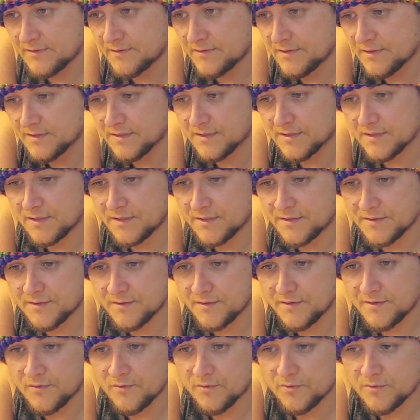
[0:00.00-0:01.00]
a son,
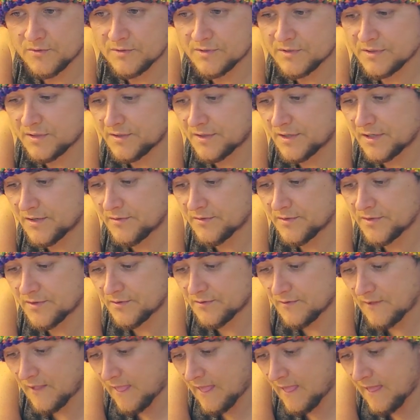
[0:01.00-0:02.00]
an older son, I don't know.
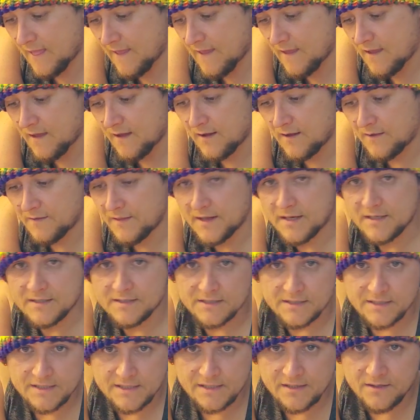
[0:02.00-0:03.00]
That is
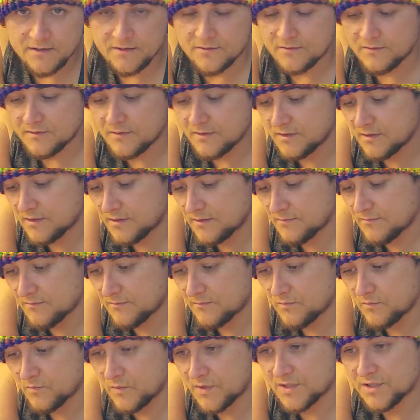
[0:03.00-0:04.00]
a Leo,
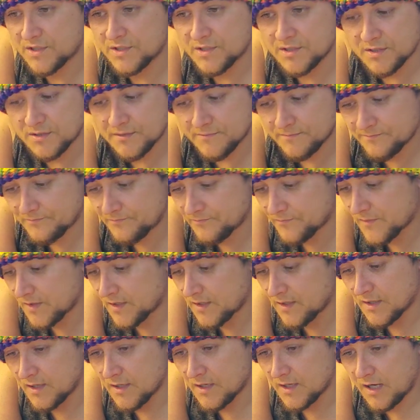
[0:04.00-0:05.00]
which
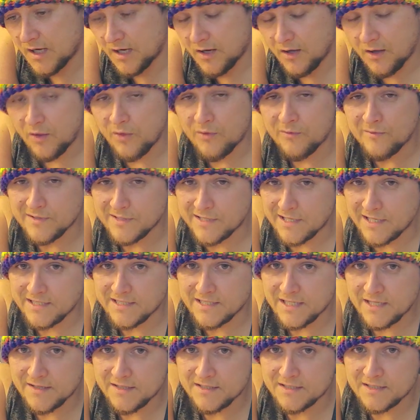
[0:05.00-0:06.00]
only reason I
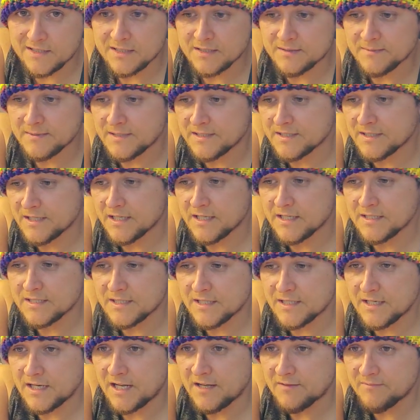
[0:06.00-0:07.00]
say this is because, like I
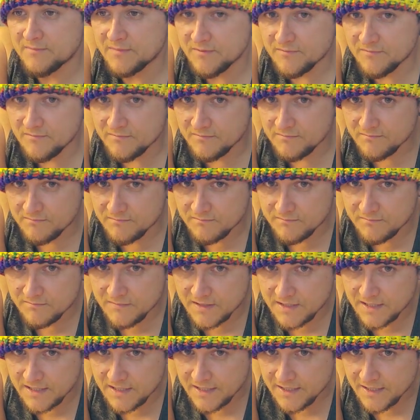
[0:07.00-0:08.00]
said, I've been
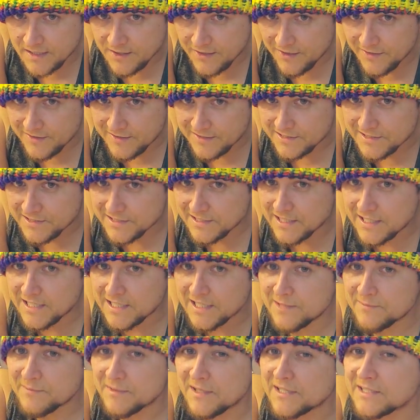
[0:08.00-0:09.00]
getting a lot of these
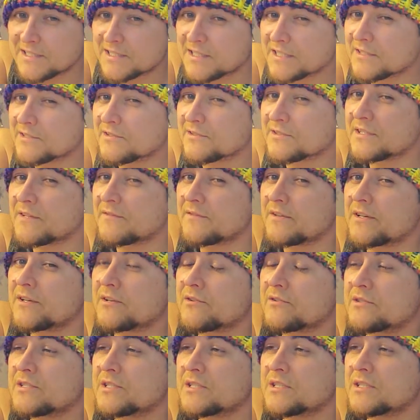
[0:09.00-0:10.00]
same like 6 or 7
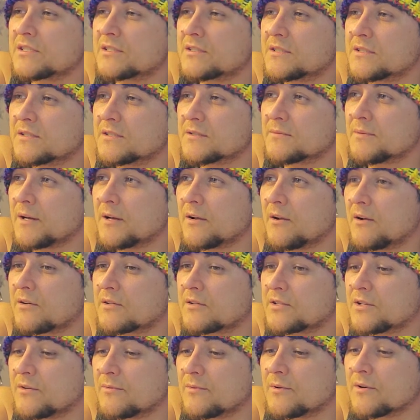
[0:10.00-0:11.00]
energies since about
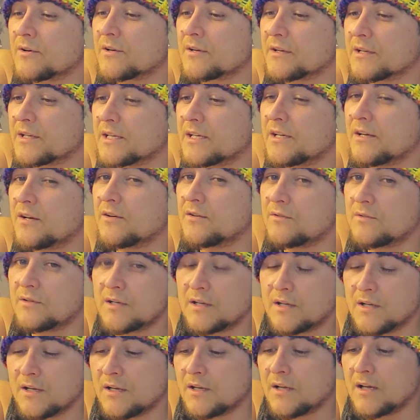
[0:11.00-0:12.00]
October. And Leo,
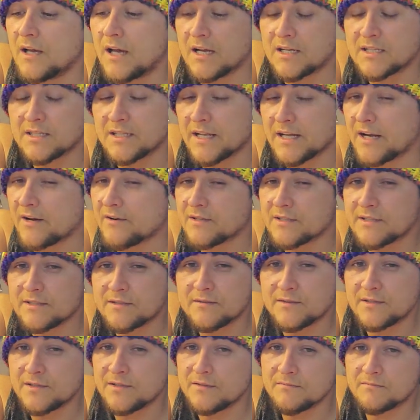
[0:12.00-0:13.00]
actually Aries,
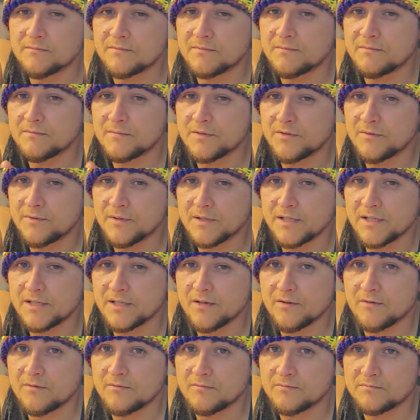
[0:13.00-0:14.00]
you and
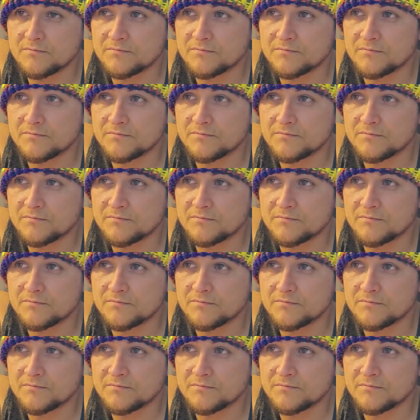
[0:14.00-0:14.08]
Leo